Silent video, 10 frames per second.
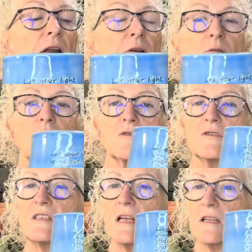don't know, do
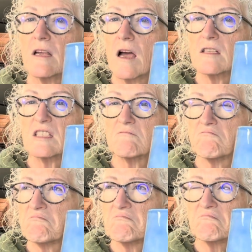celadons
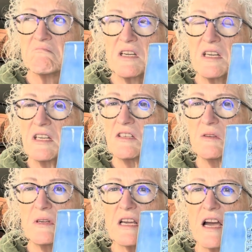do
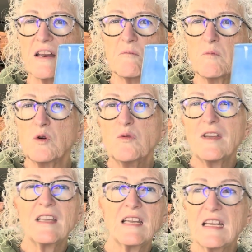any kind of
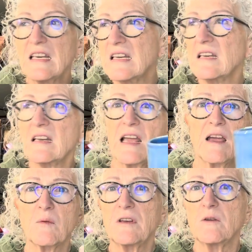moving
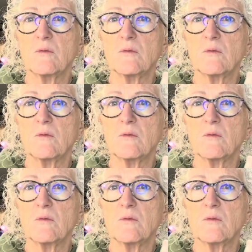when you